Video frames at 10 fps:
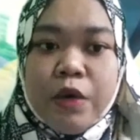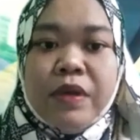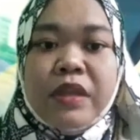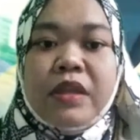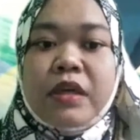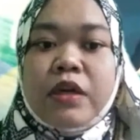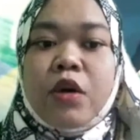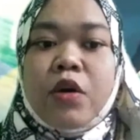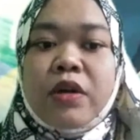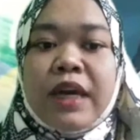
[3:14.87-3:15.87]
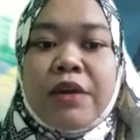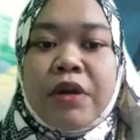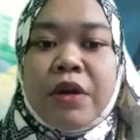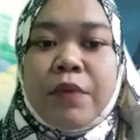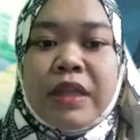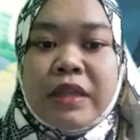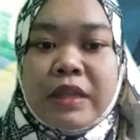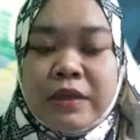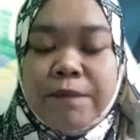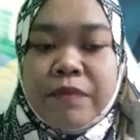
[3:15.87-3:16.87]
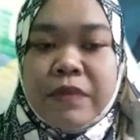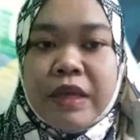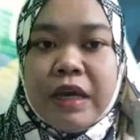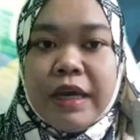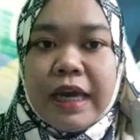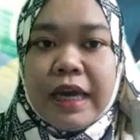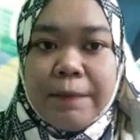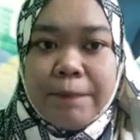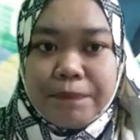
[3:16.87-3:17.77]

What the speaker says: With the Go Direct Weather app,